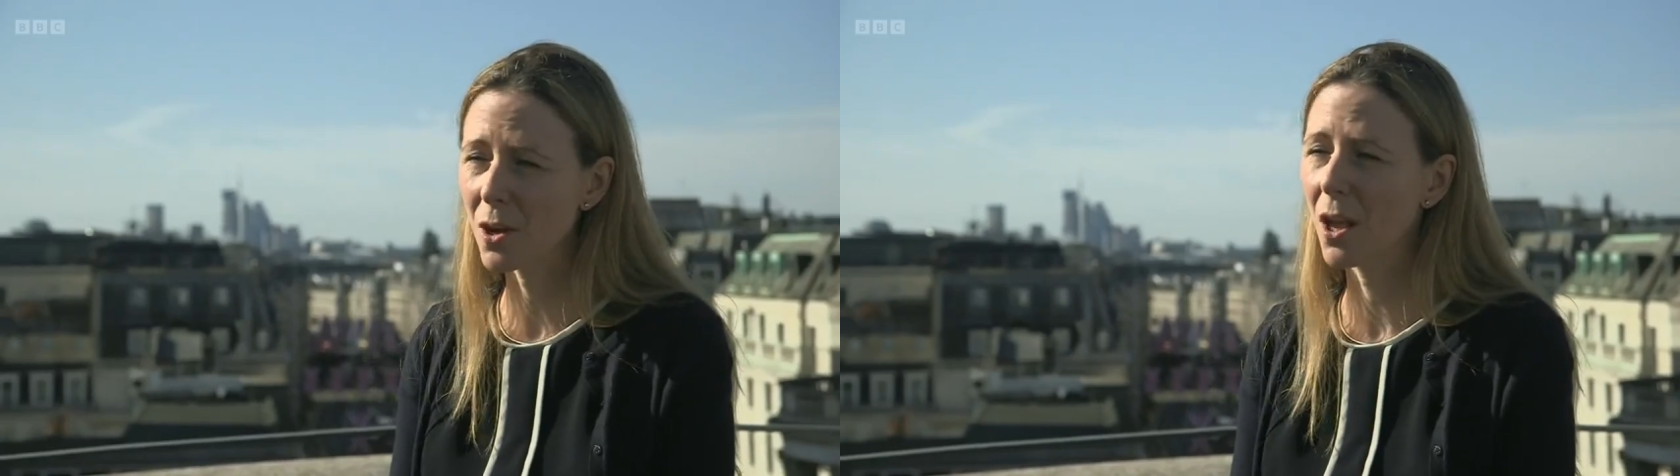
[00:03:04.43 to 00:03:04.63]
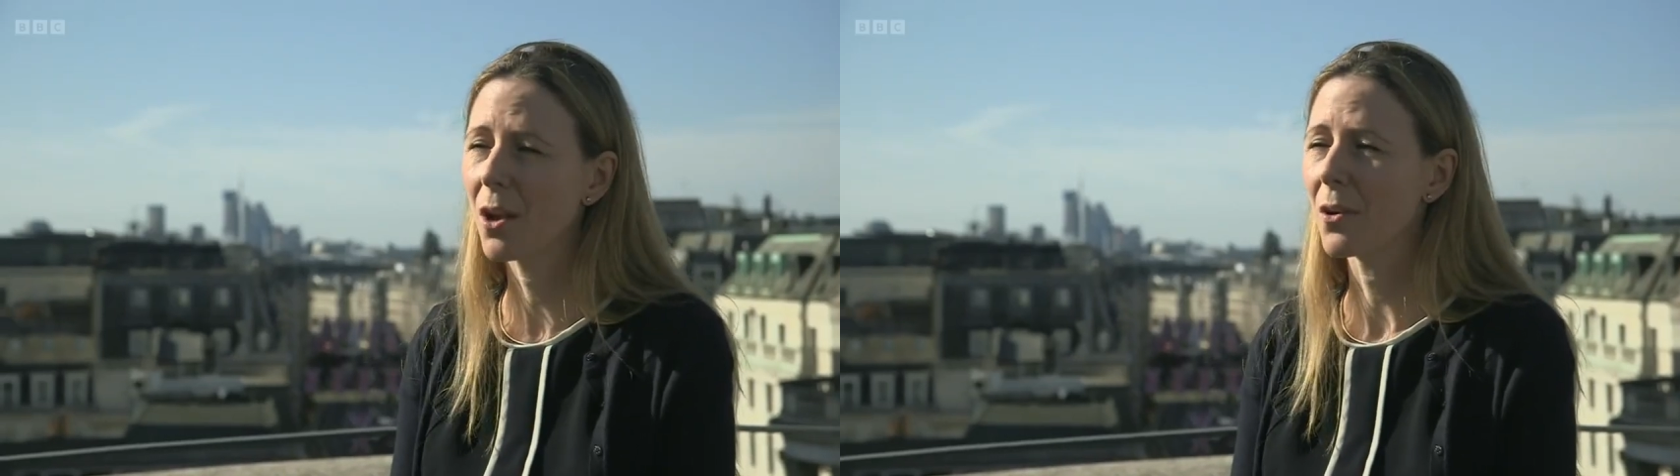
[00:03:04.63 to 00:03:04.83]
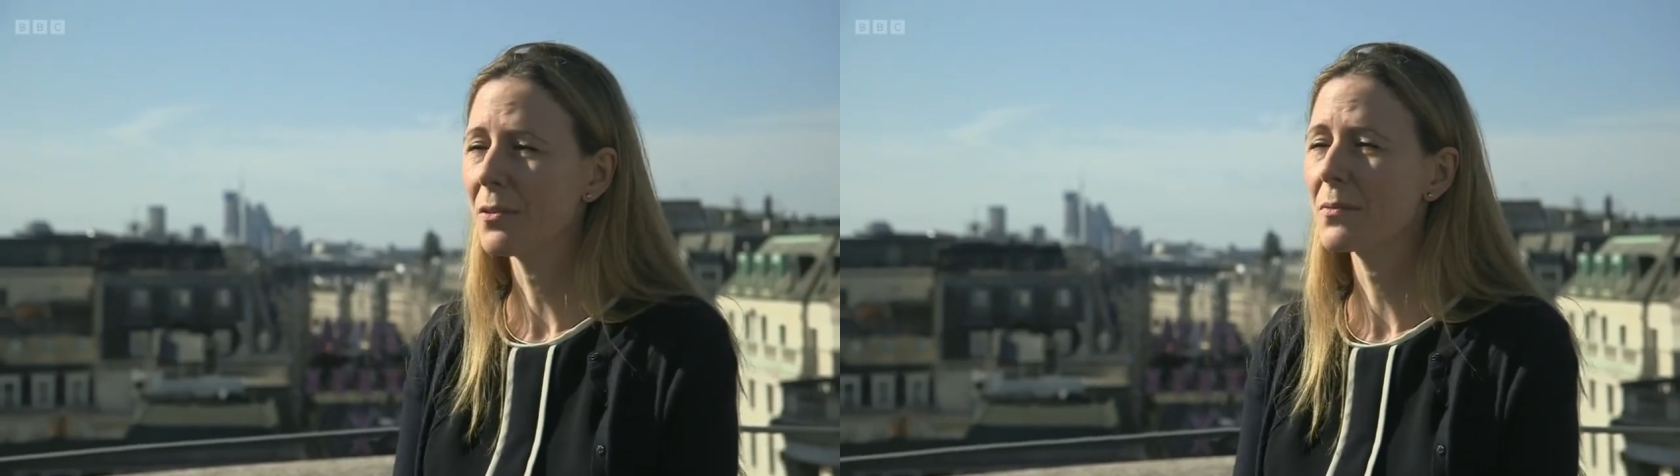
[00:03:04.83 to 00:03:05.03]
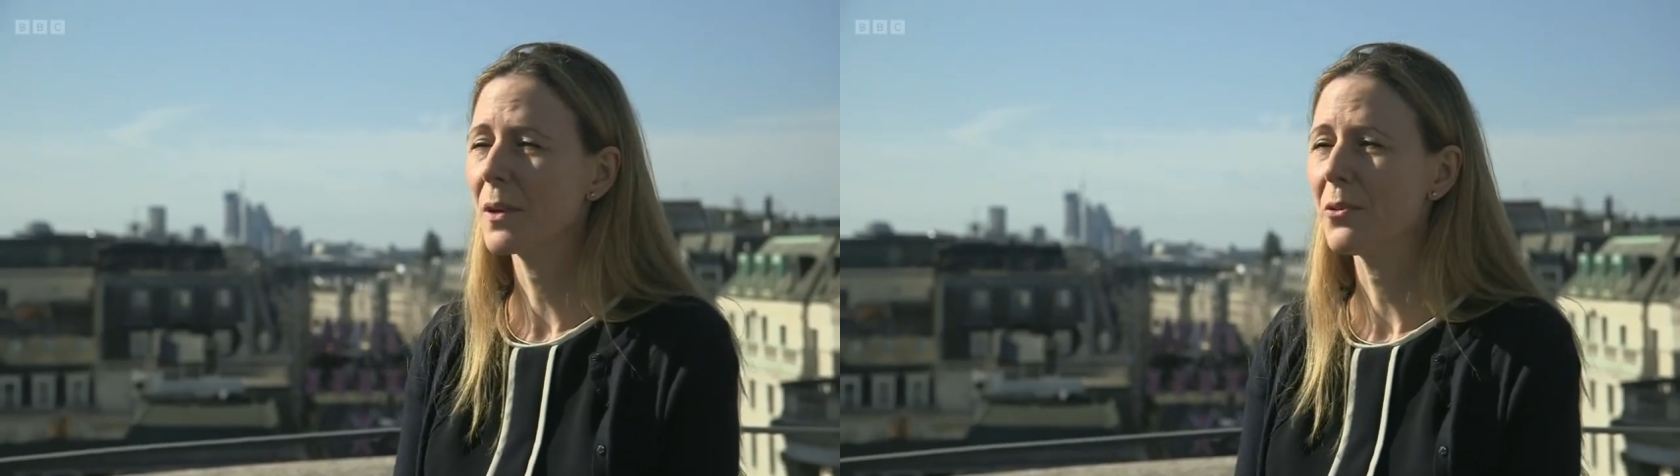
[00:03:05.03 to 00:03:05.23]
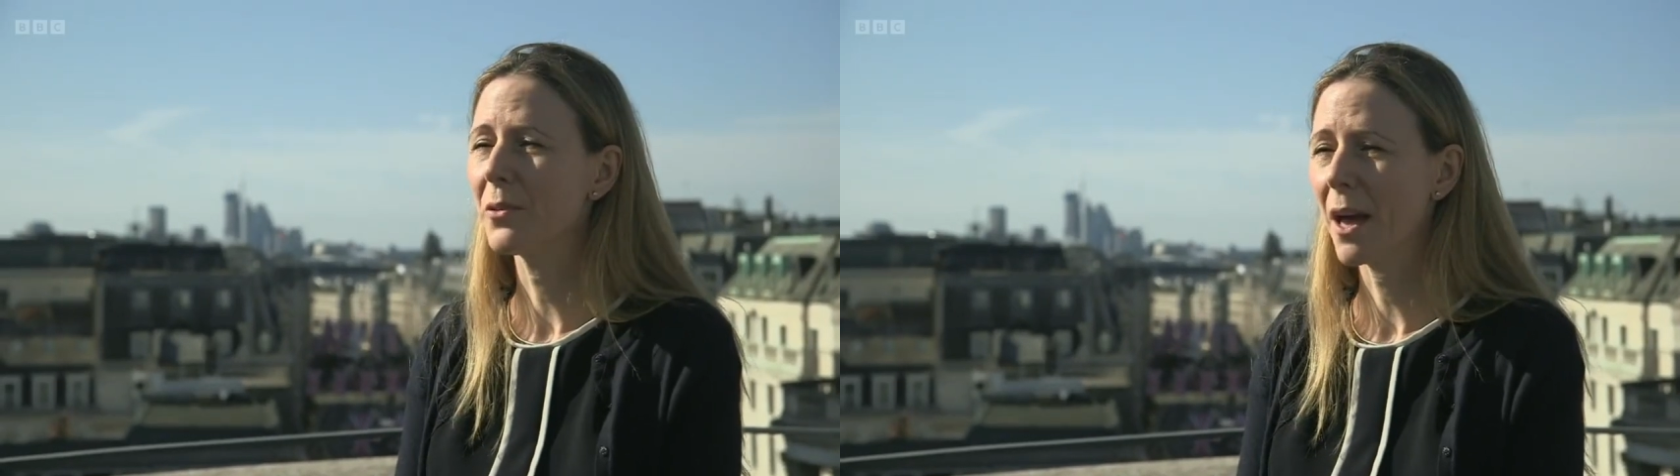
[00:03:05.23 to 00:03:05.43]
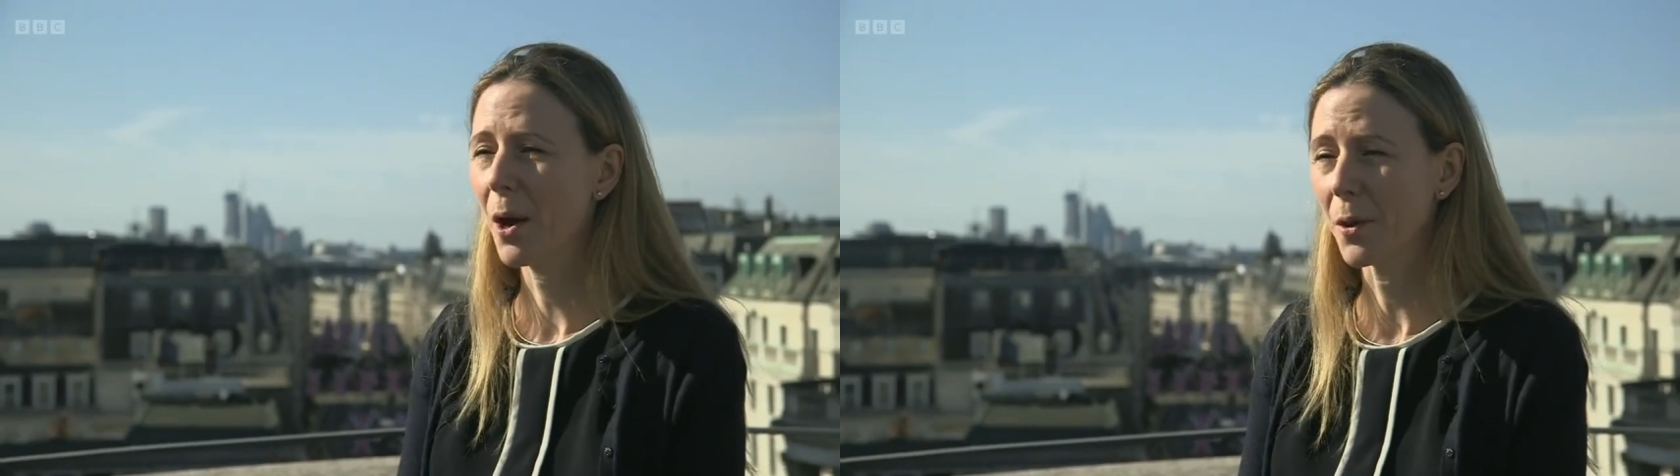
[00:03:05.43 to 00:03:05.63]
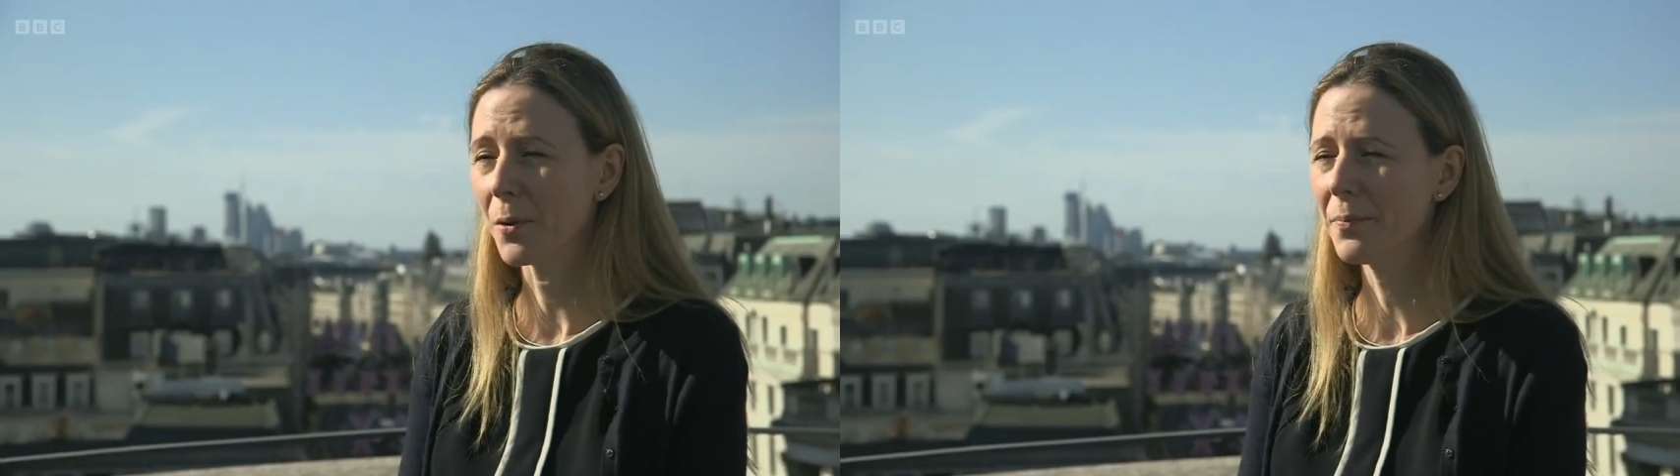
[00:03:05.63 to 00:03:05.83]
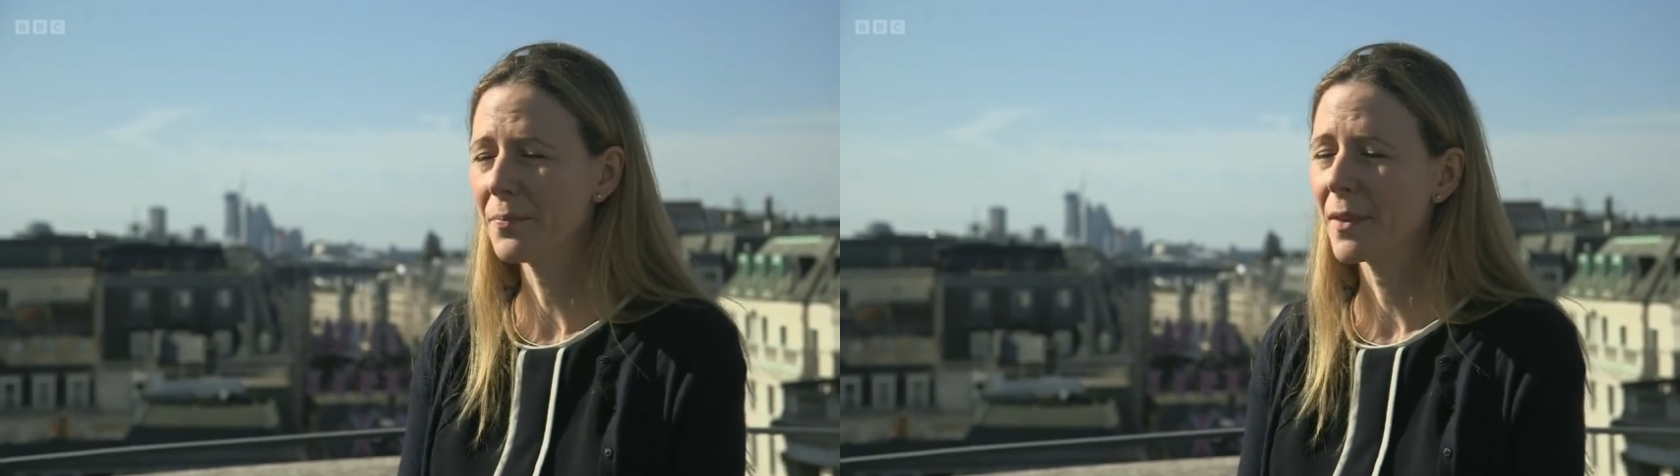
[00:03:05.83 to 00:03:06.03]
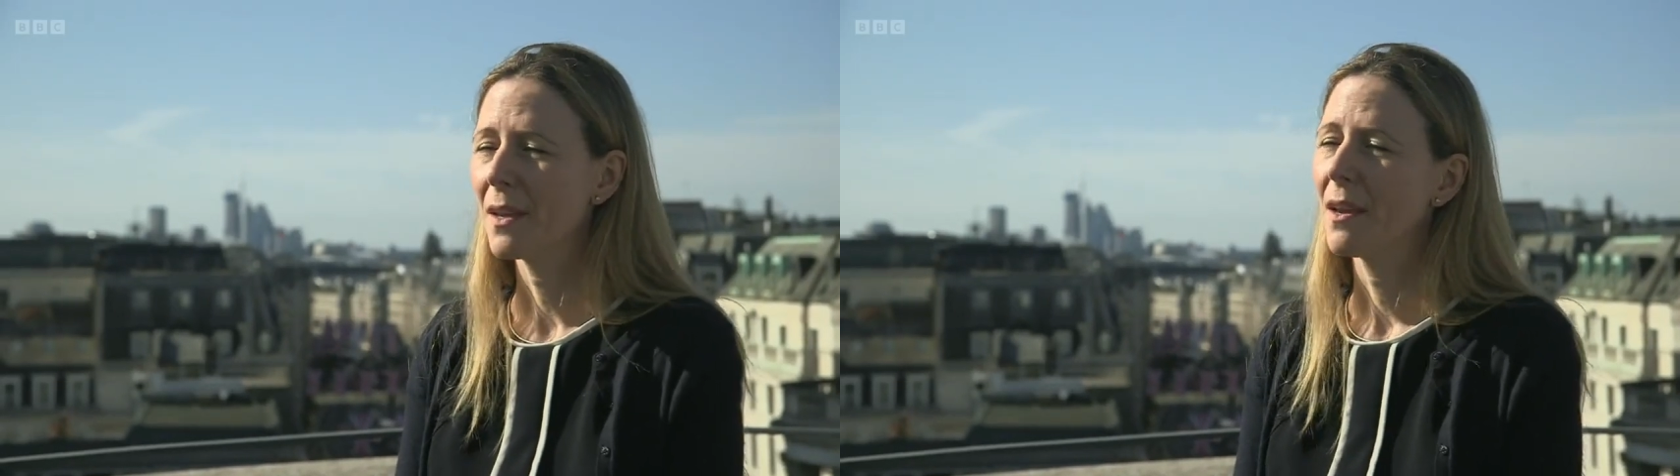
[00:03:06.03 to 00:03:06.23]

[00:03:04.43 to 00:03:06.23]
your clothes when you get home,